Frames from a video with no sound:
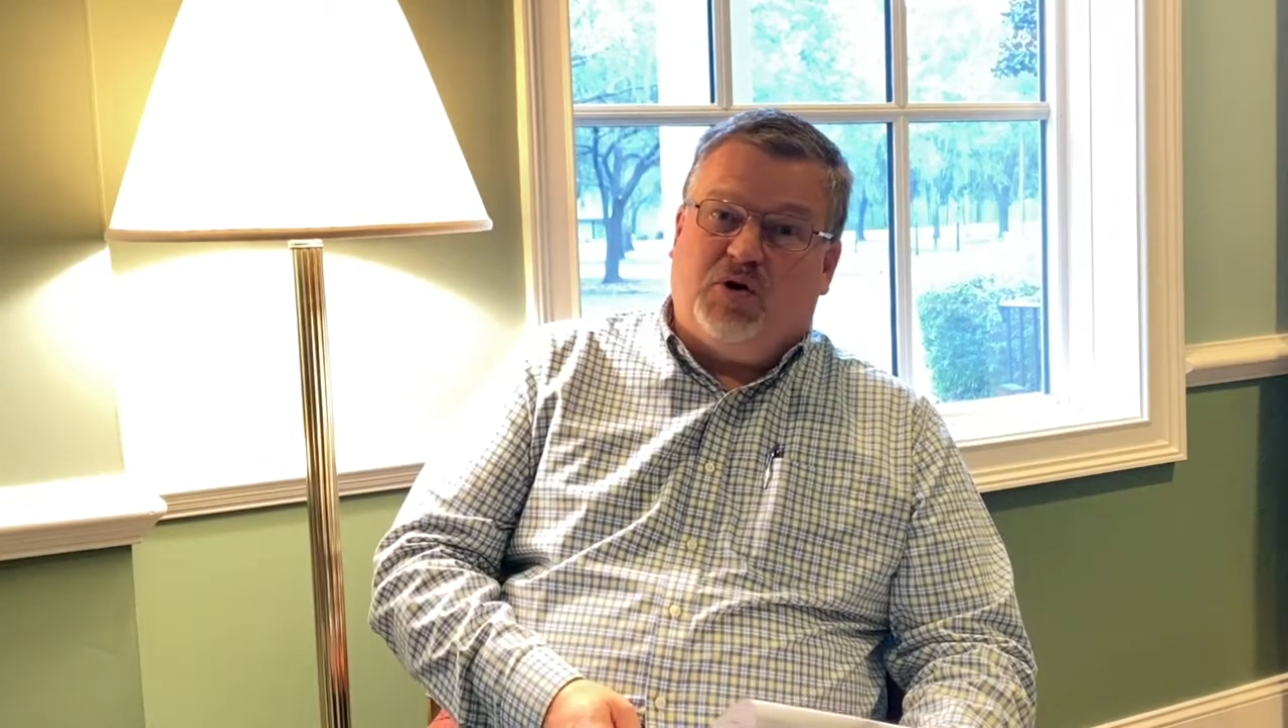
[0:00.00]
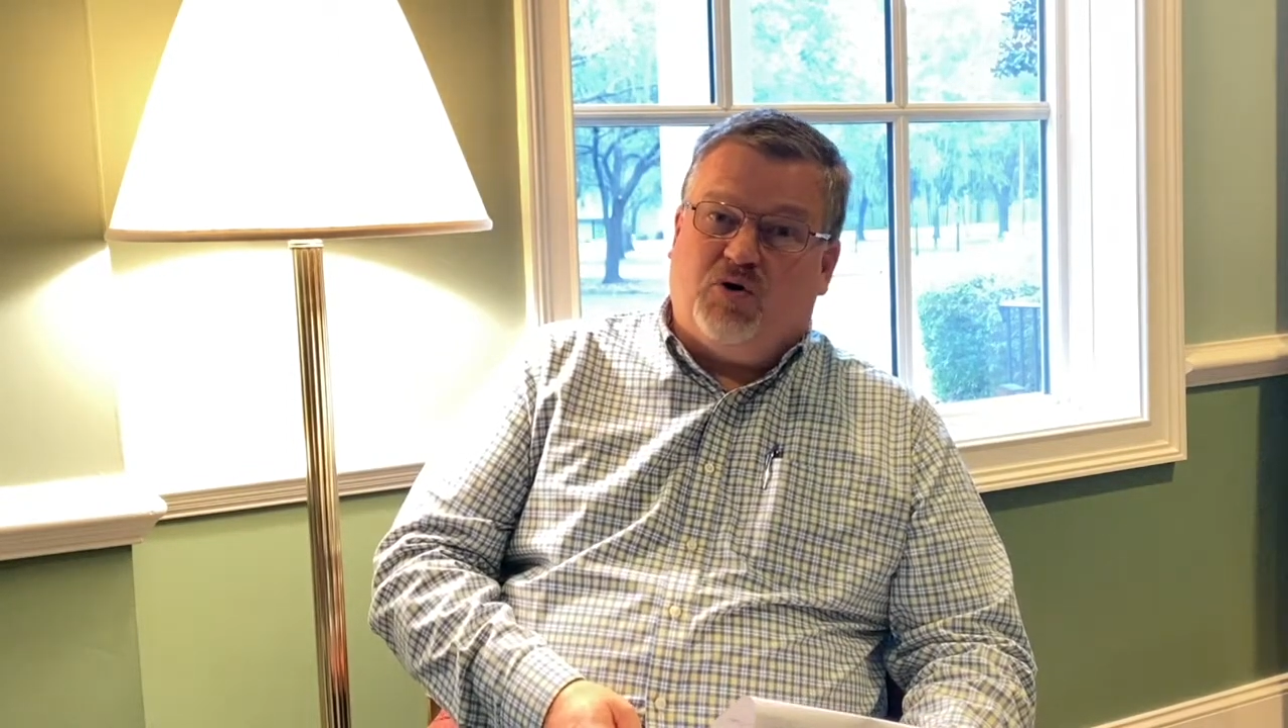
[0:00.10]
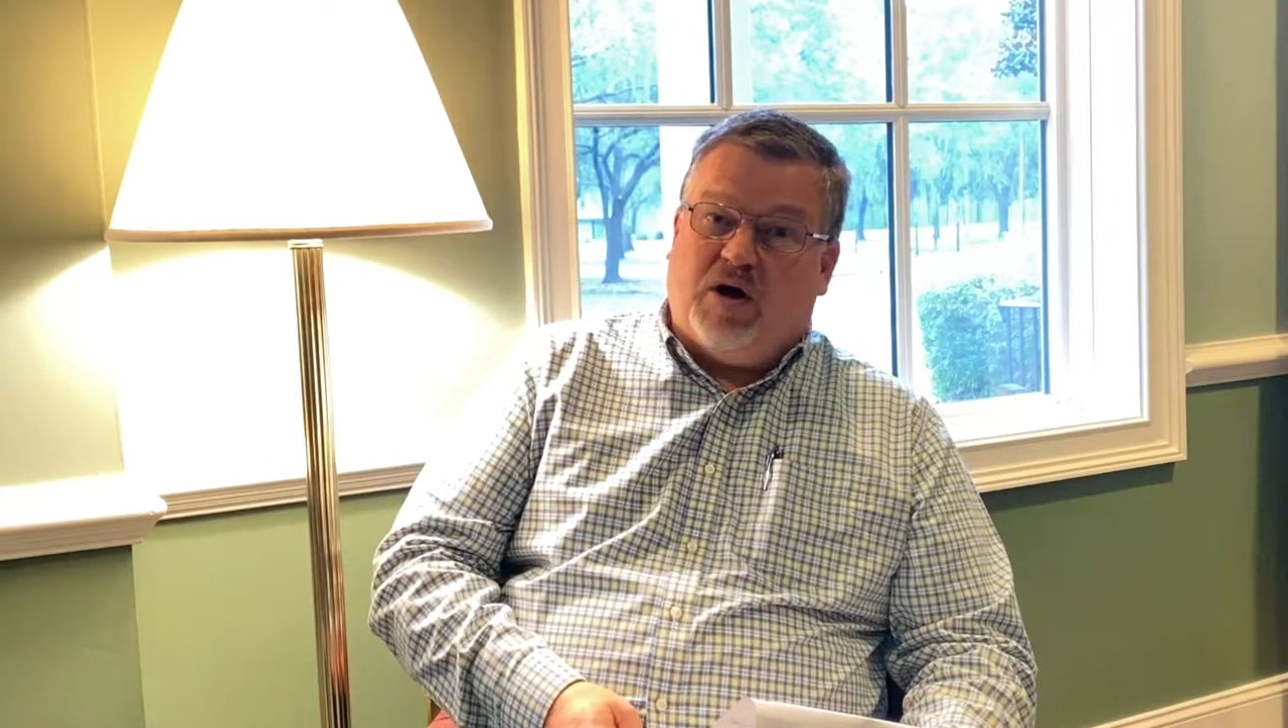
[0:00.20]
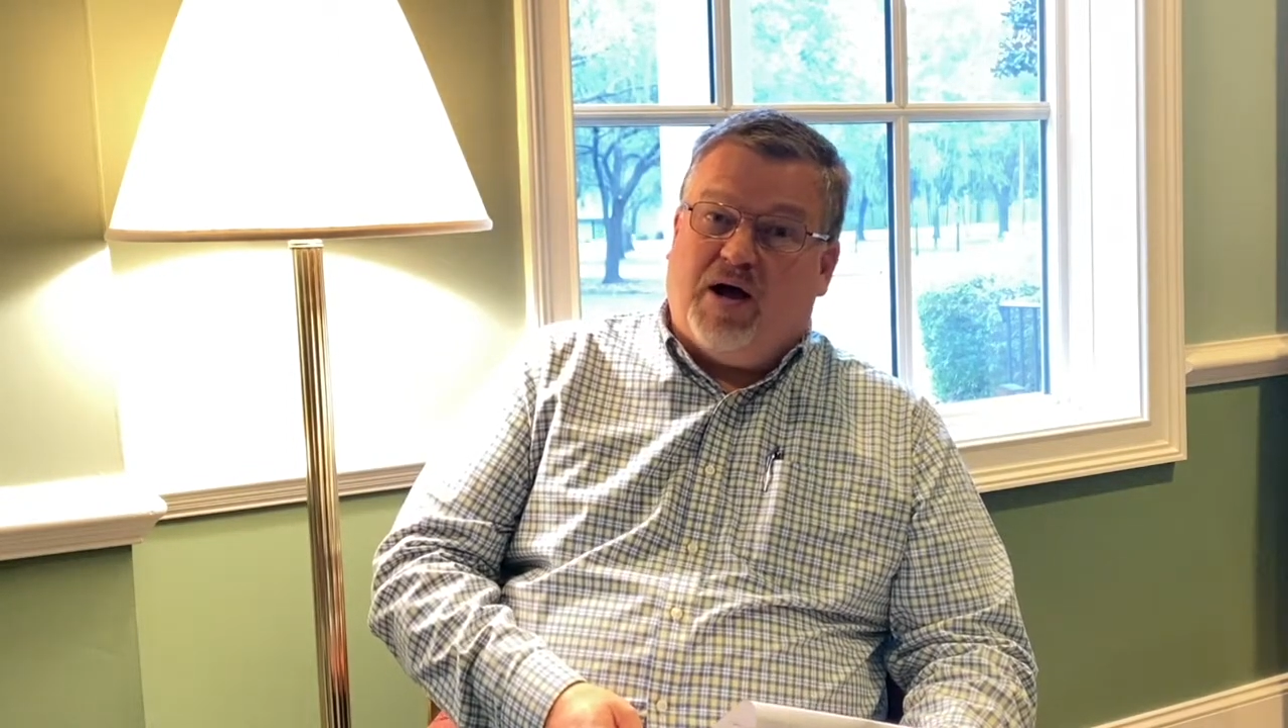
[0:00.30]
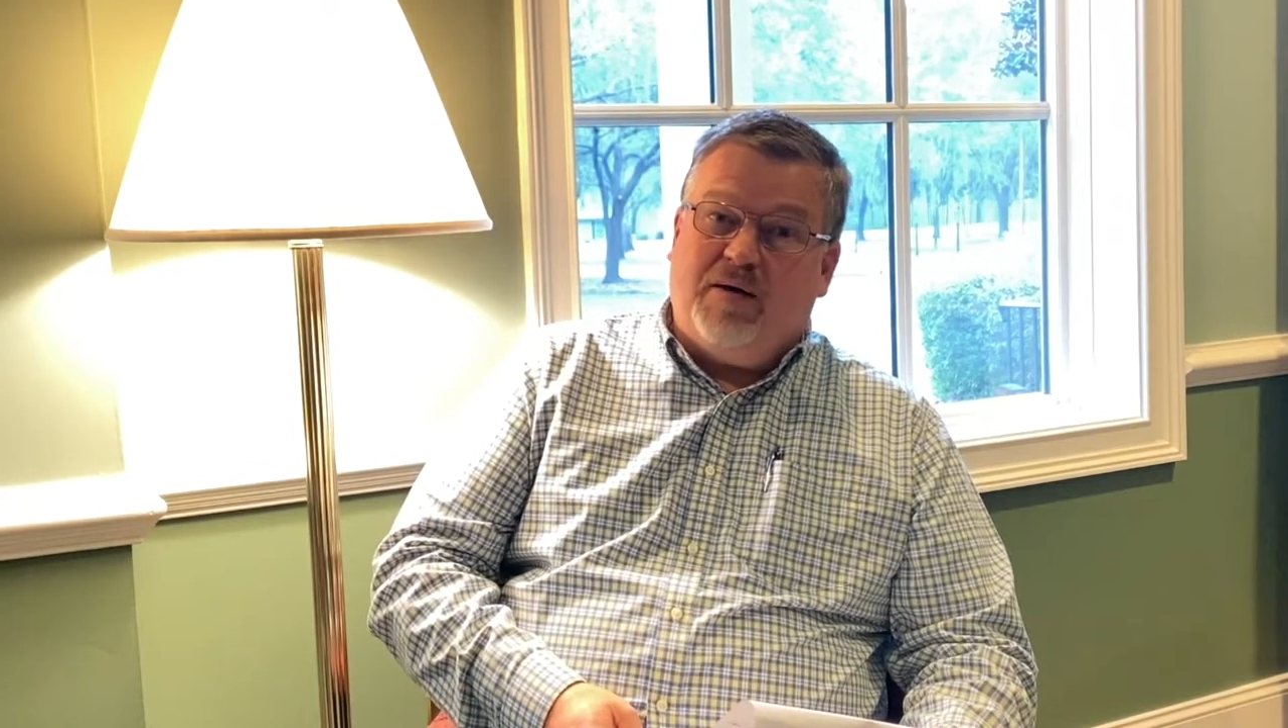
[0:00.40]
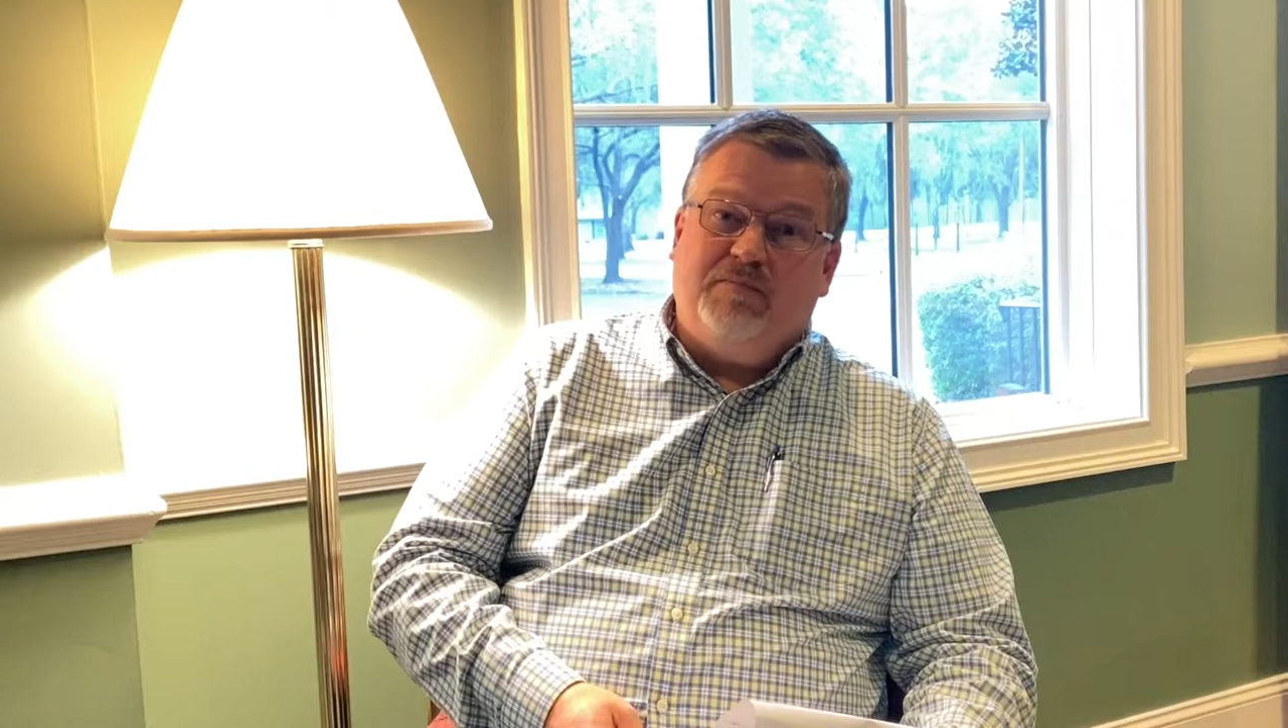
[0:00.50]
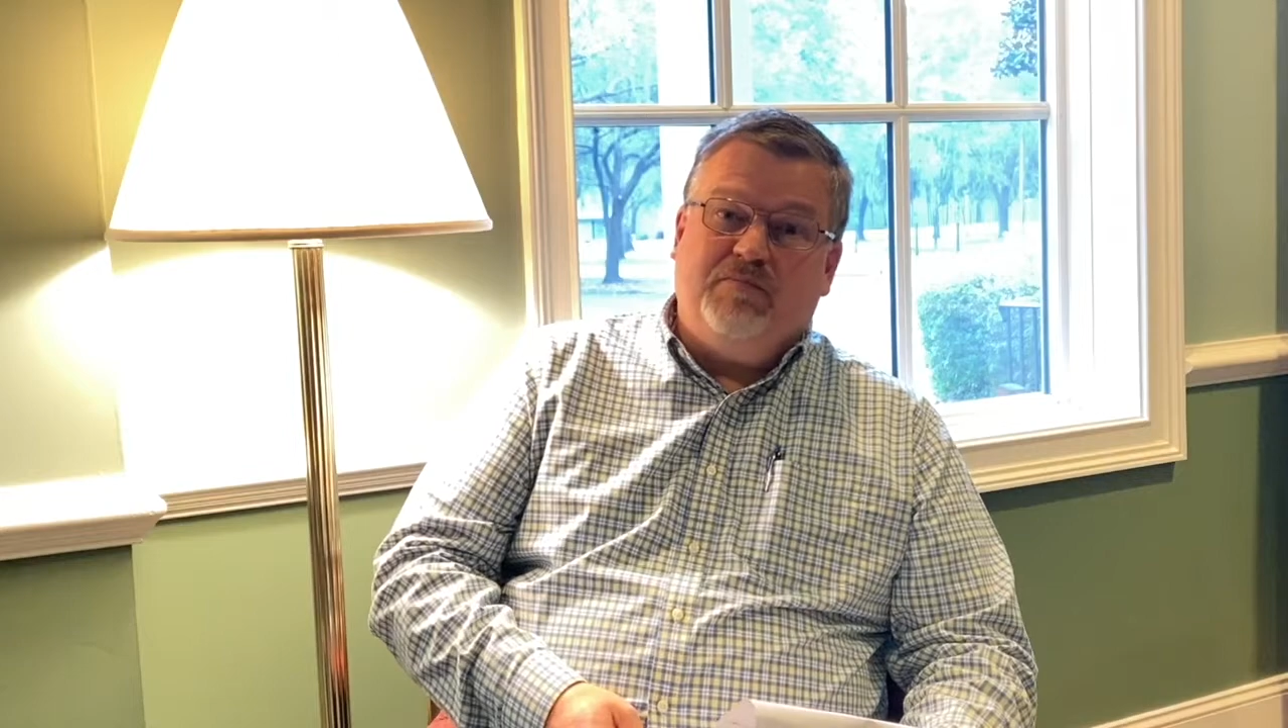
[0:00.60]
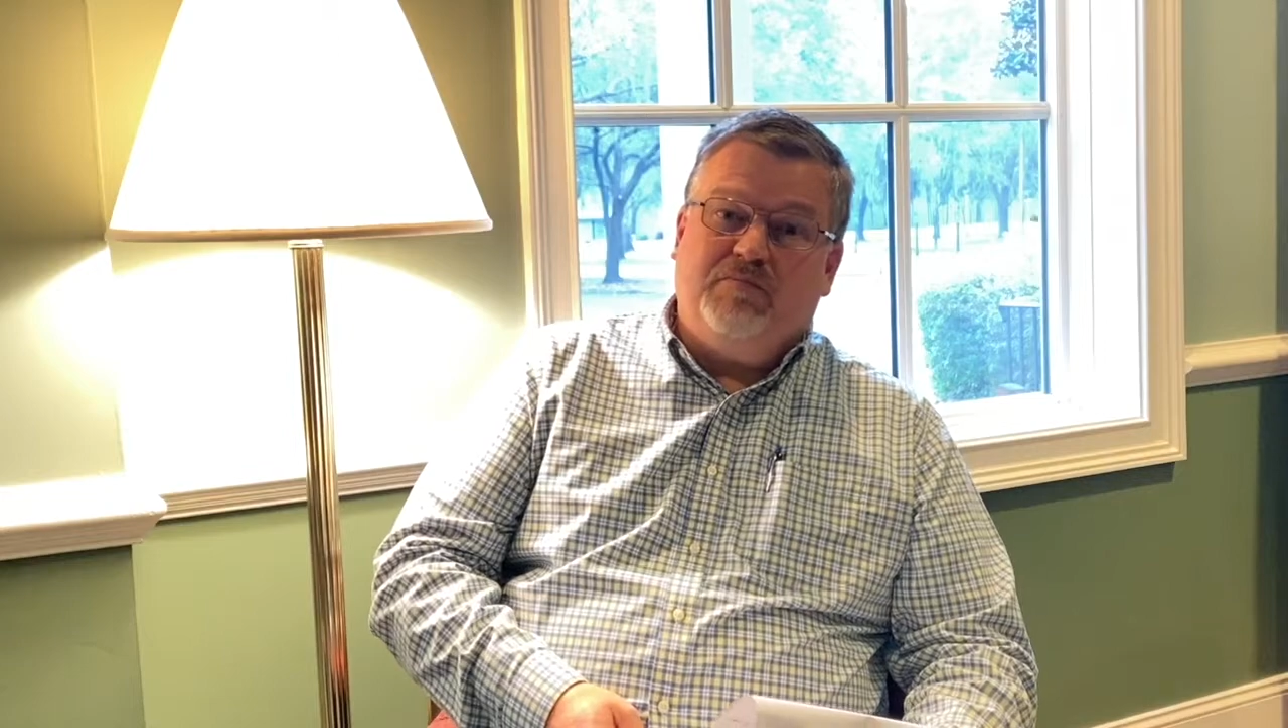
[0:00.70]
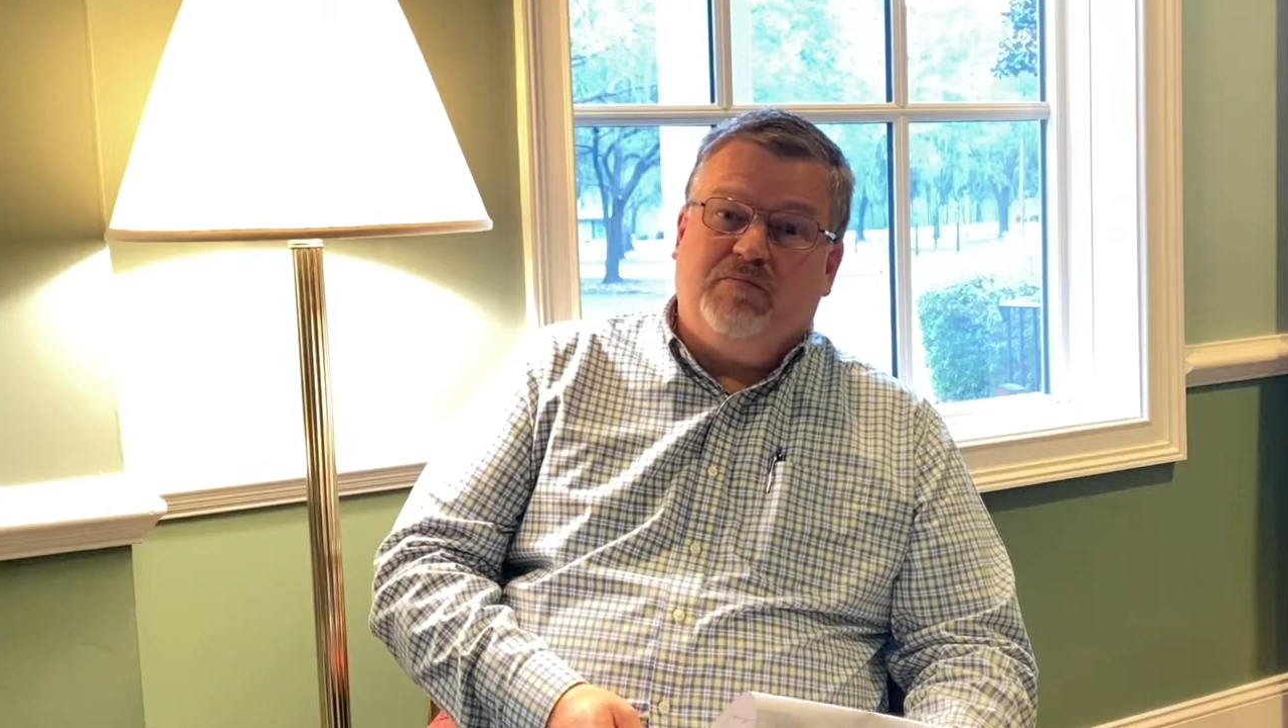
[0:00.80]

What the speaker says: crime,